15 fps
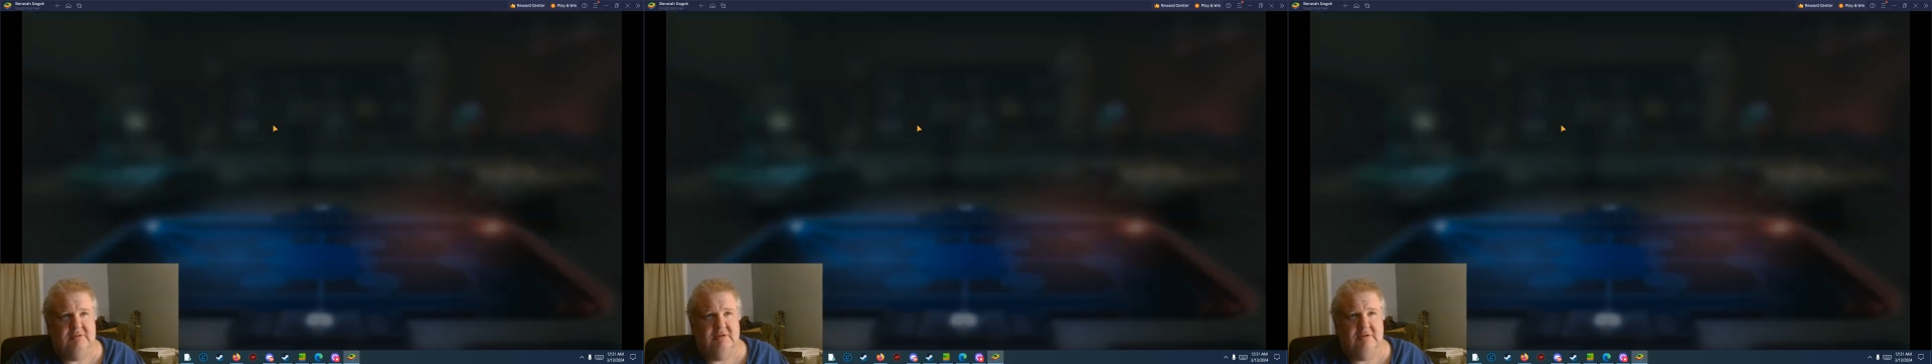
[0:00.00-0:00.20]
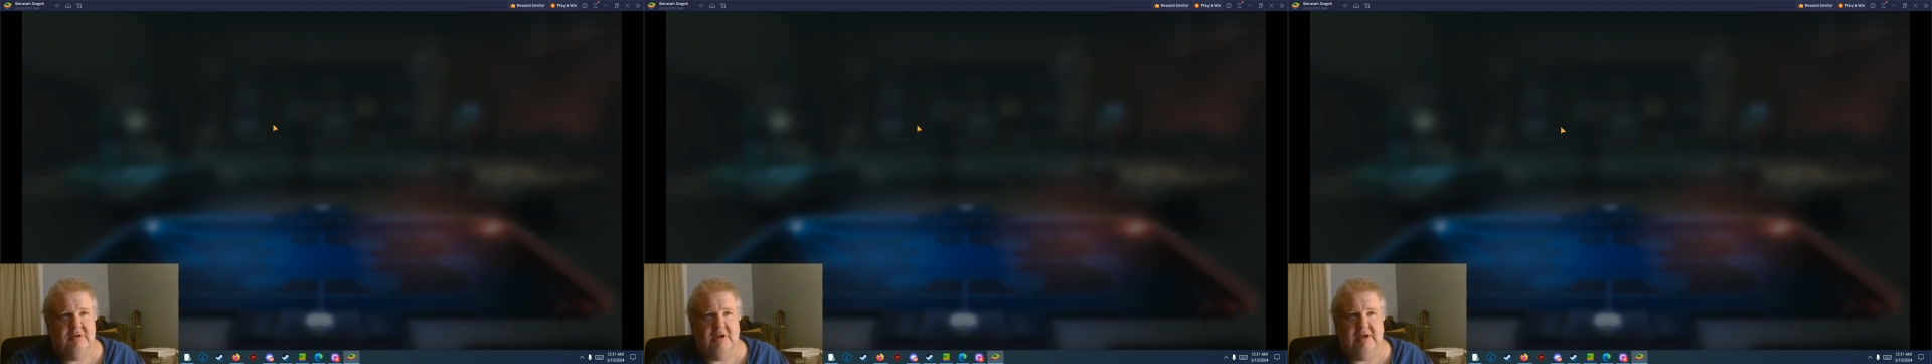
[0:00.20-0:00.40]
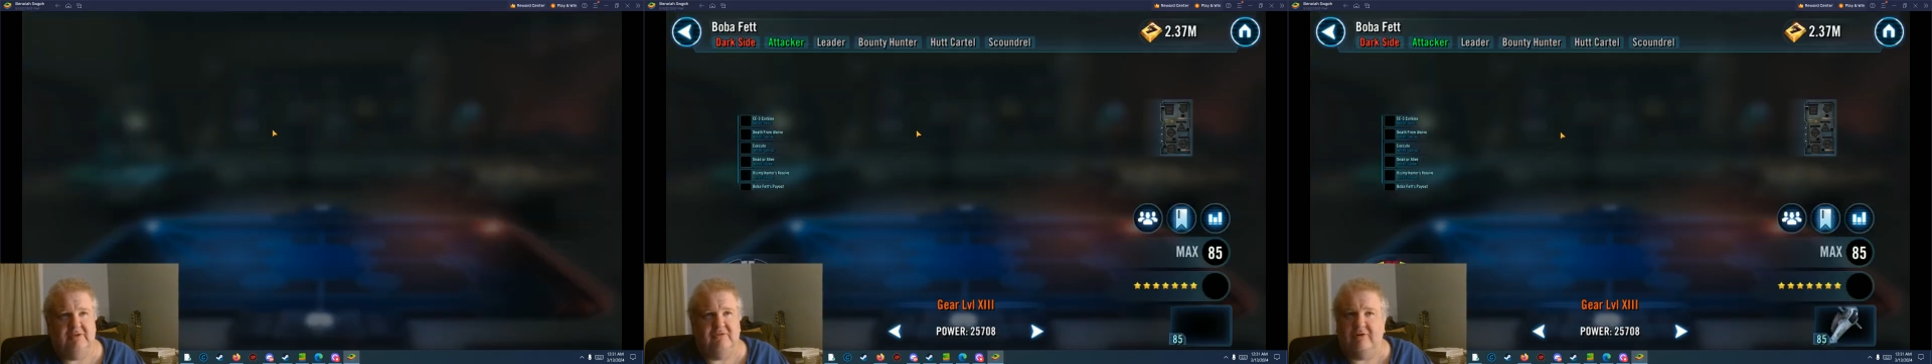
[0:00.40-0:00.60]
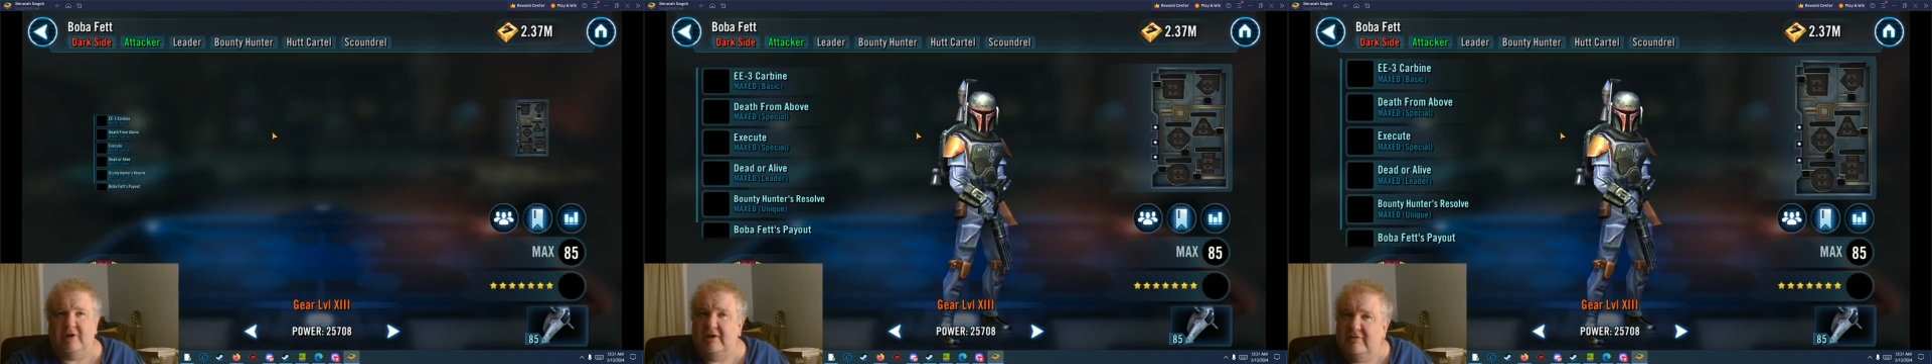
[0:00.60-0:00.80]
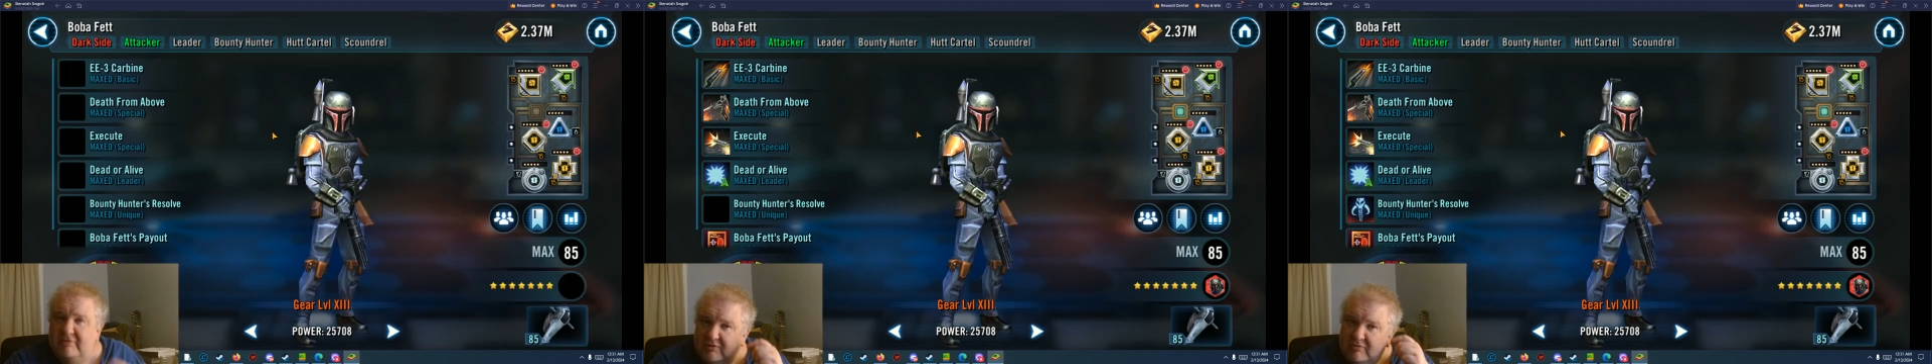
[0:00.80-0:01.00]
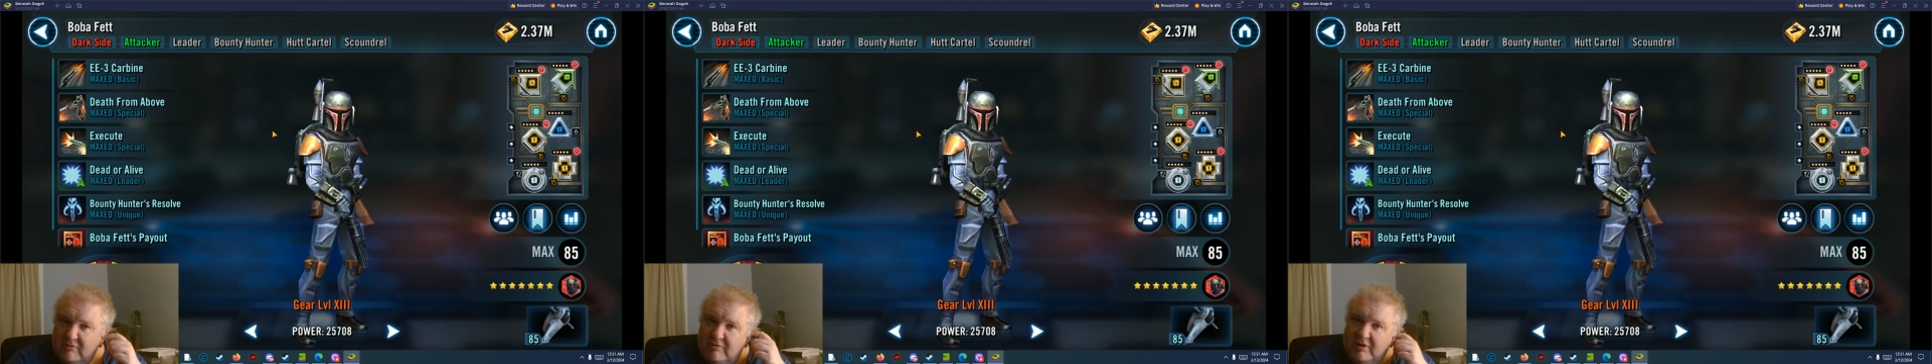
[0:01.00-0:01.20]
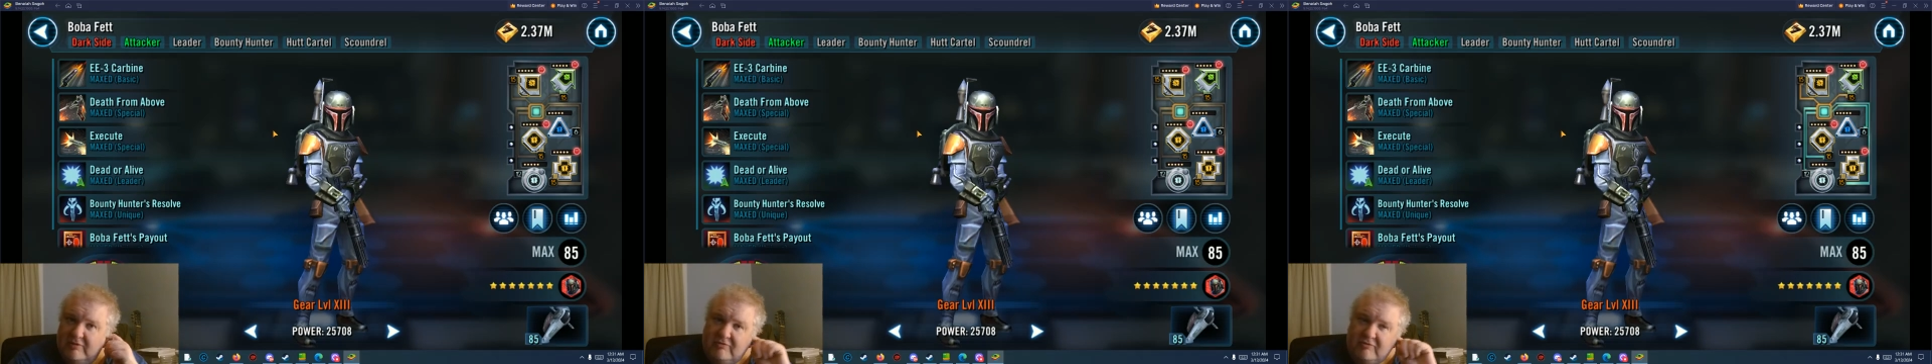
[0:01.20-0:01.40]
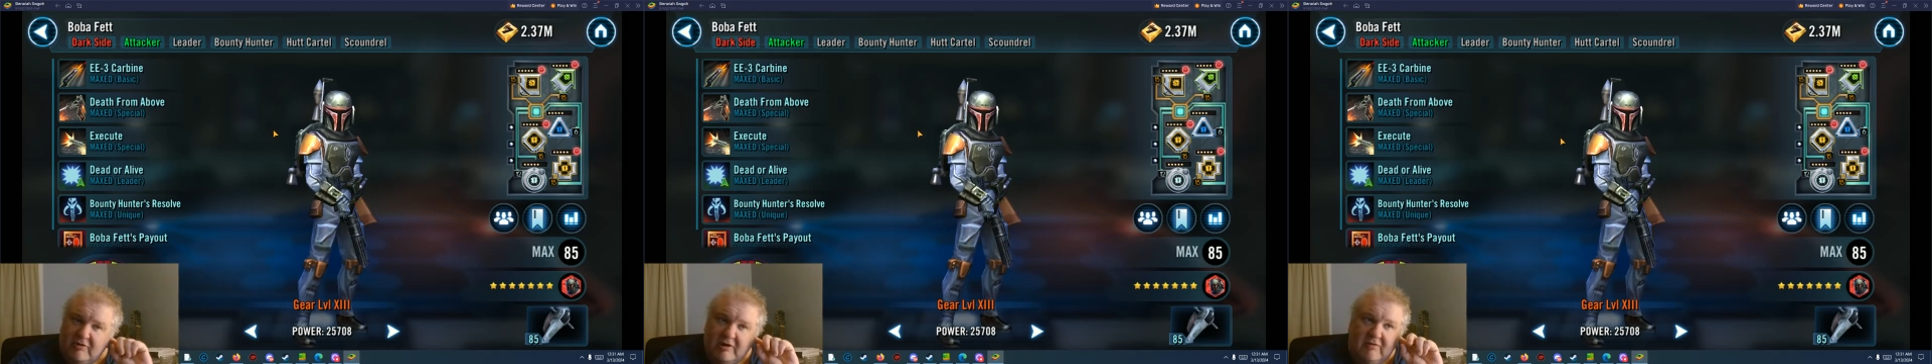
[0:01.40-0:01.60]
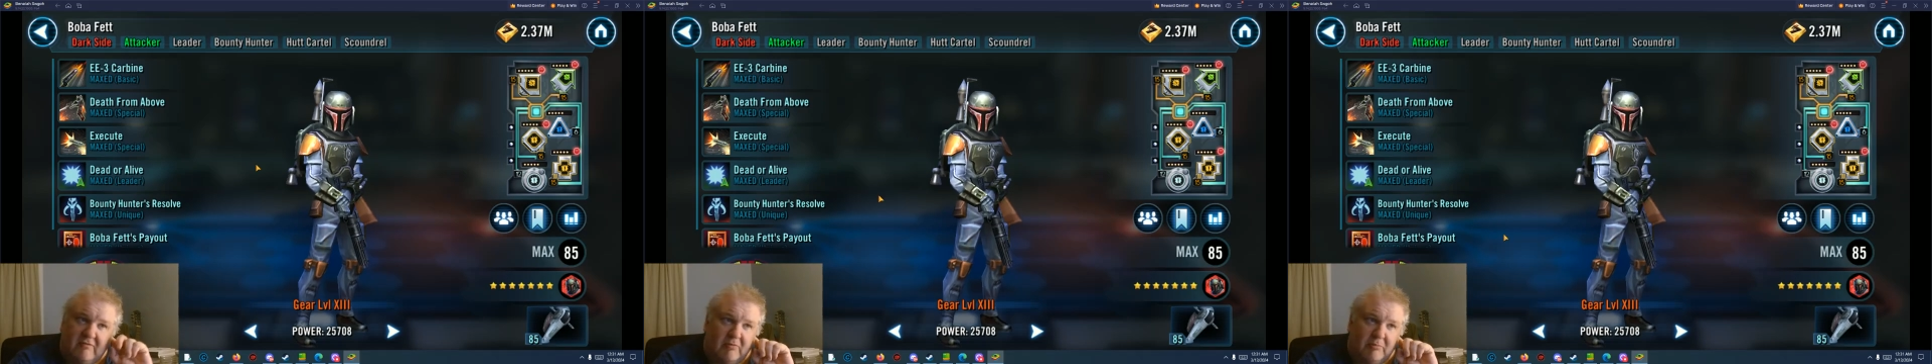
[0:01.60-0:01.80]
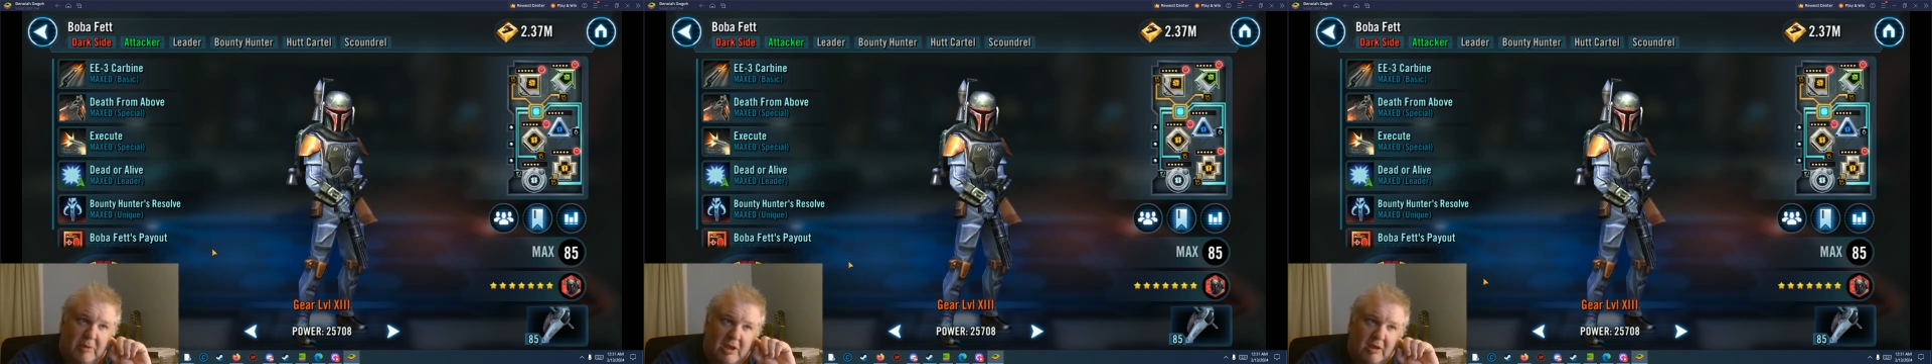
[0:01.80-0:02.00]
head straight
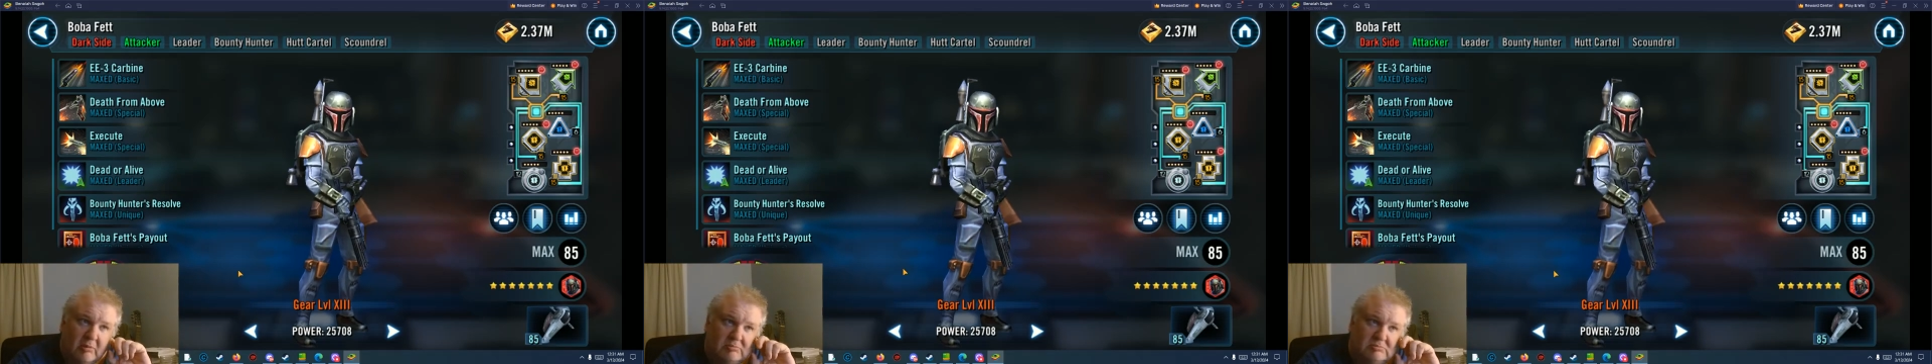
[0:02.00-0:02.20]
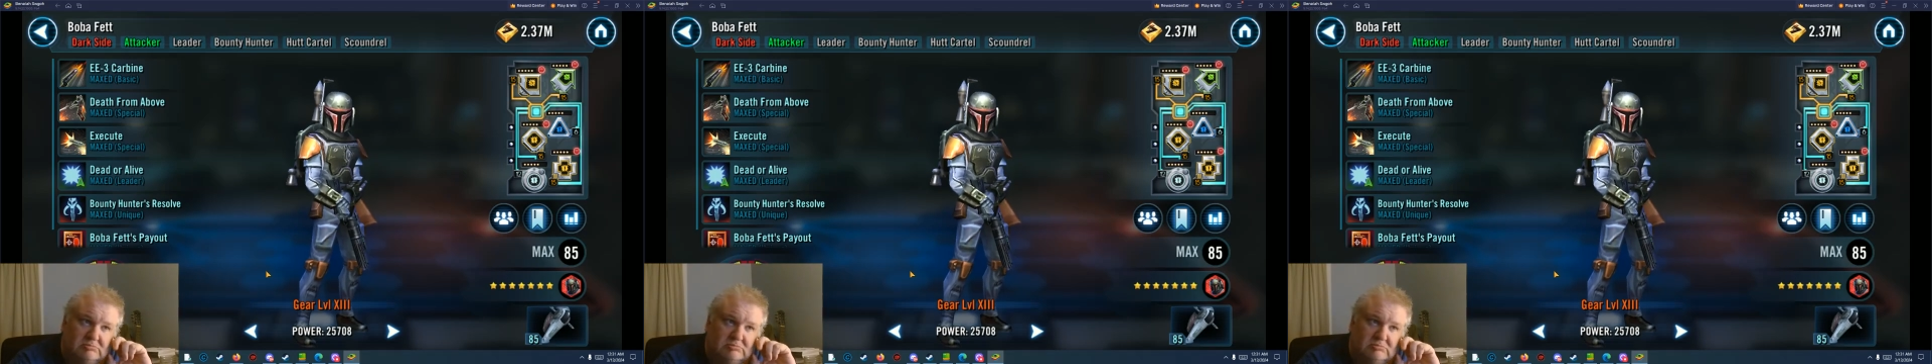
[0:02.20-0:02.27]
for BAM.